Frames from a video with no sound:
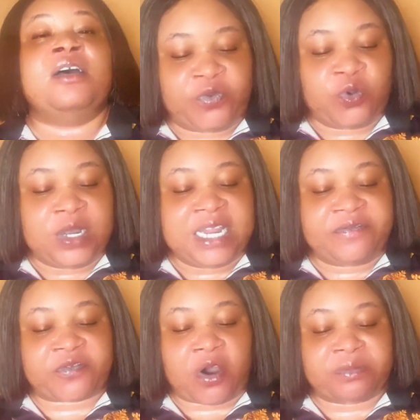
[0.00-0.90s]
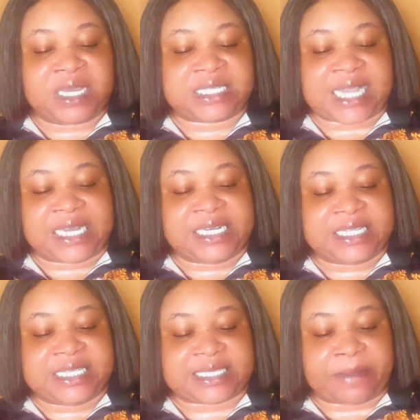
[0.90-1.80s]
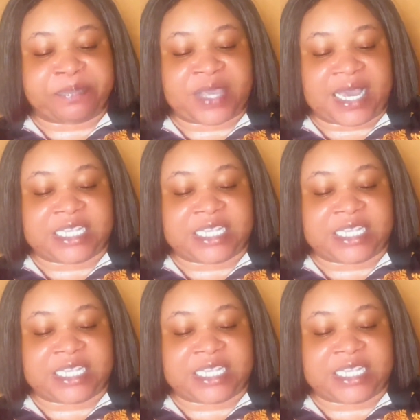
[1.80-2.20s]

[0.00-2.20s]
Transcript: If you leave comments and they disappear,